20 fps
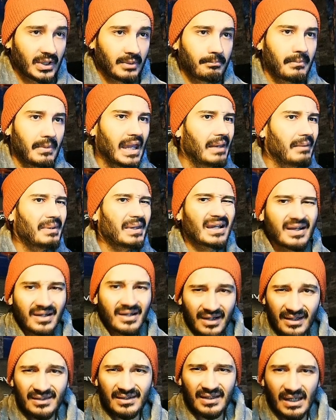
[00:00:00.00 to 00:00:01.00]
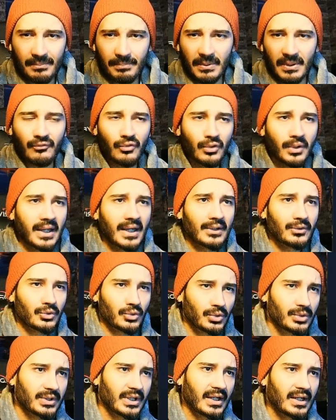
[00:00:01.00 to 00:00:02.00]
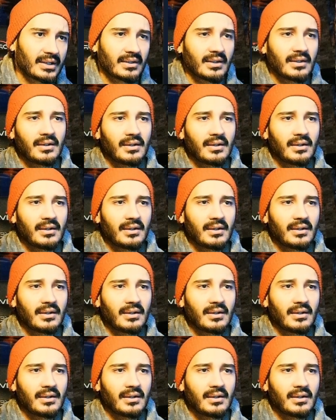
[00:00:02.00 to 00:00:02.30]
maybe crit cap if you can do that.